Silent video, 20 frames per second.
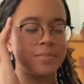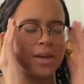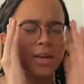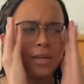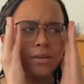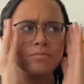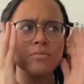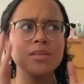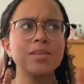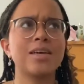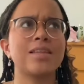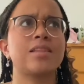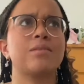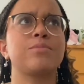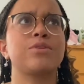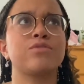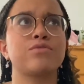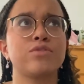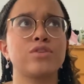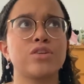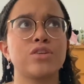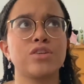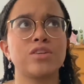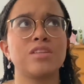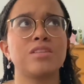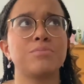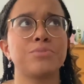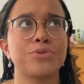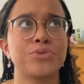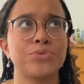didn't really get that much footage in
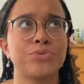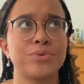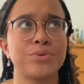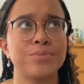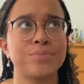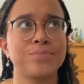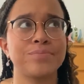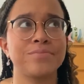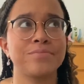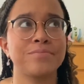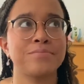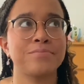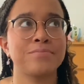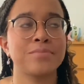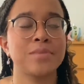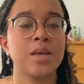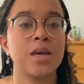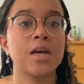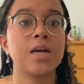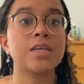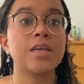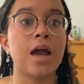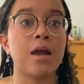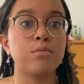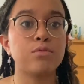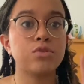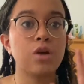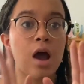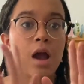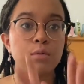the bookstore because I
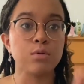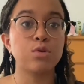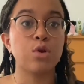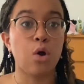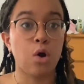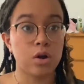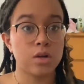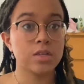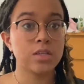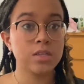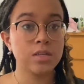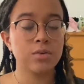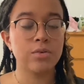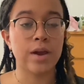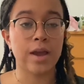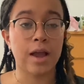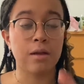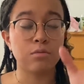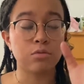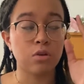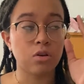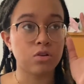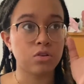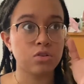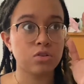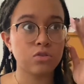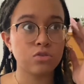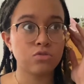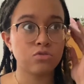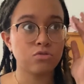was
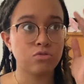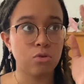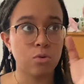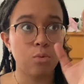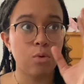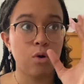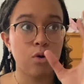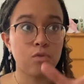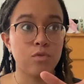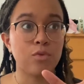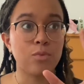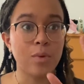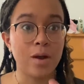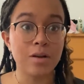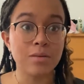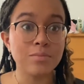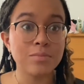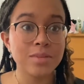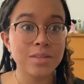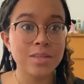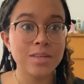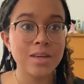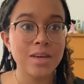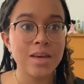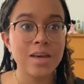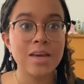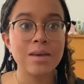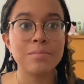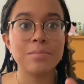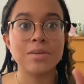honestly so overwhelmed
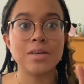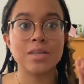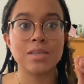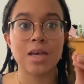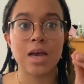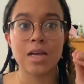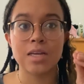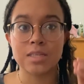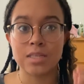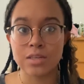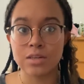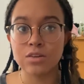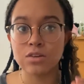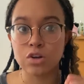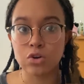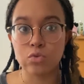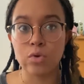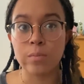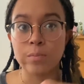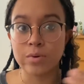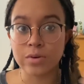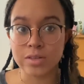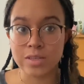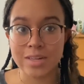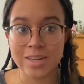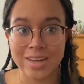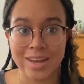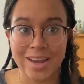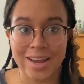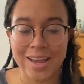because I didn't know what books
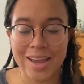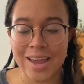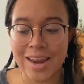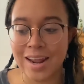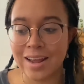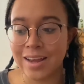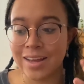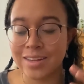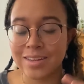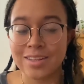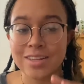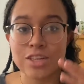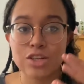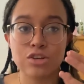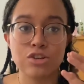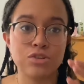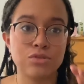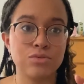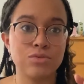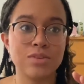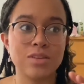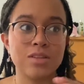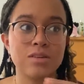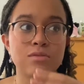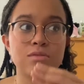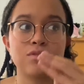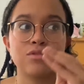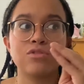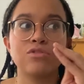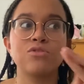to get, and I had to like choose, and there
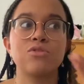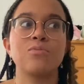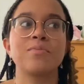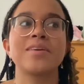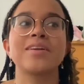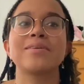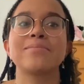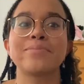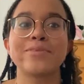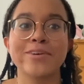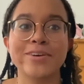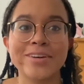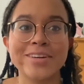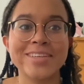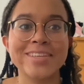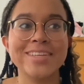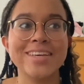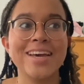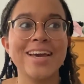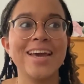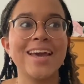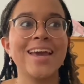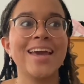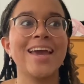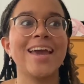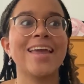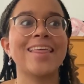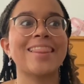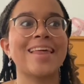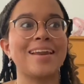were so many books
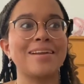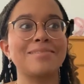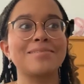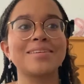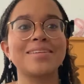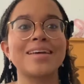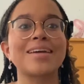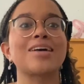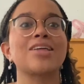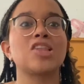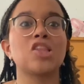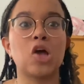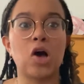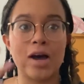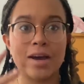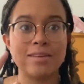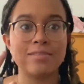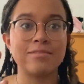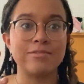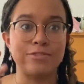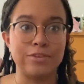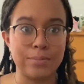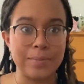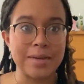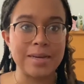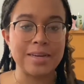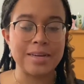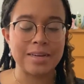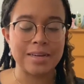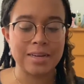that it was like a lot for
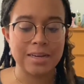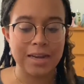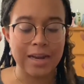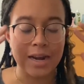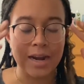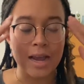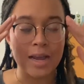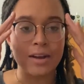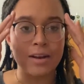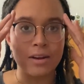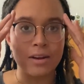me, and I